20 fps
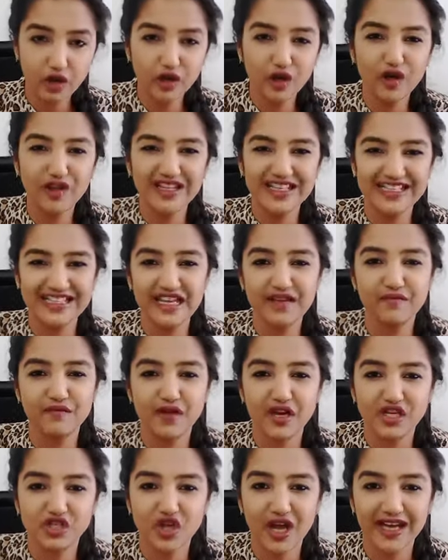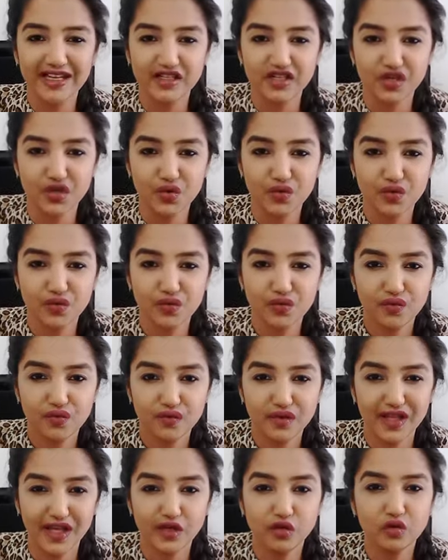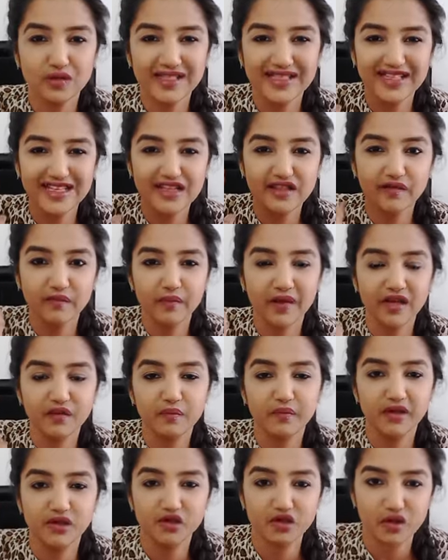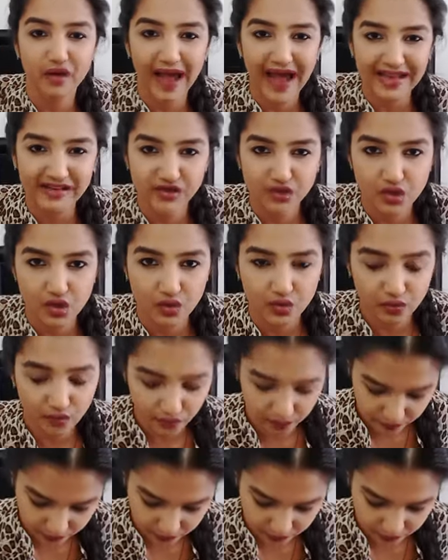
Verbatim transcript: not on the same page as you. They don't see the big picture as you,